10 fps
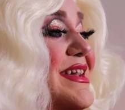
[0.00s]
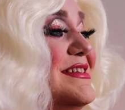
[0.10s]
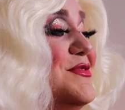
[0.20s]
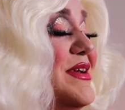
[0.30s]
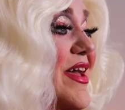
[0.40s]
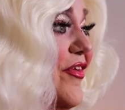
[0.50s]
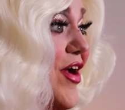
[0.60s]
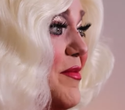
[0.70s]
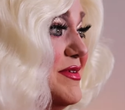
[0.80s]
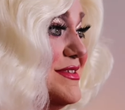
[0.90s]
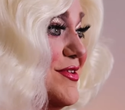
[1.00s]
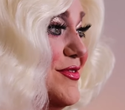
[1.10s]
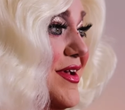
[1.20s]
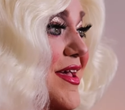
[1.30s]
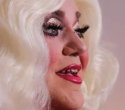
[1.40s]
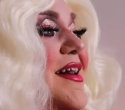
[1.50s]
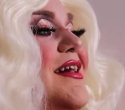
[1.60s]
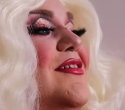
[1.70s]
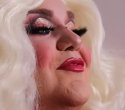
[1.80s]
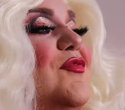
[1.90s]
in to another episode
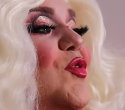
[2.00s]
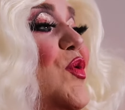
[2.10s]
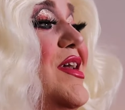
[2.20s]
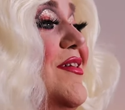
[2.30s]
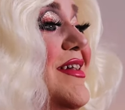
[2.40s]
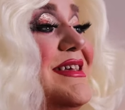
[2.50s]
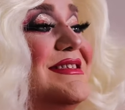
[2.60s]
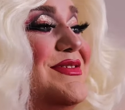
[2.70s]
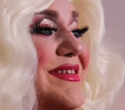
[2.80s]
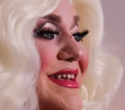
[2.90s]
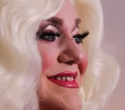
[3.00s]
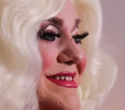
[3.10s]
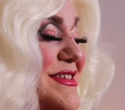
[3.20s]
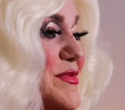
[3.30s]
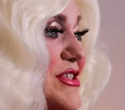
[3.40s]
of Queer History Lessons